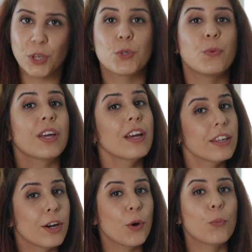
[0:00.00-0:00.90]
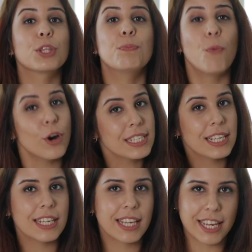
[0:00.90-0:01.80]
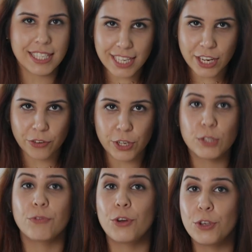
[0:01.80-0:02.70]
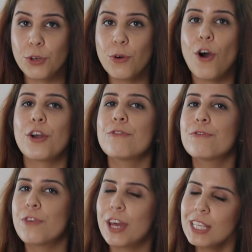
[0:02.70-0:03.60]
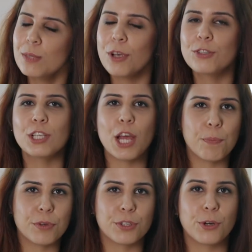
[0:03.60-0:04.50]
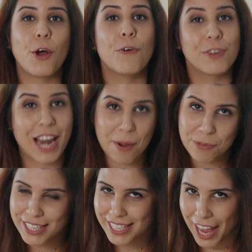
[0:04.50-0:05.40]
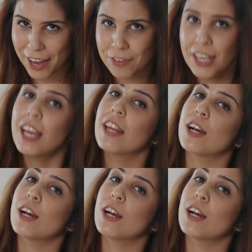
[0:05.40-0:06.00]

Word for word: So we are here with more skincare secrets for you on a very special episode of Glamorous Life in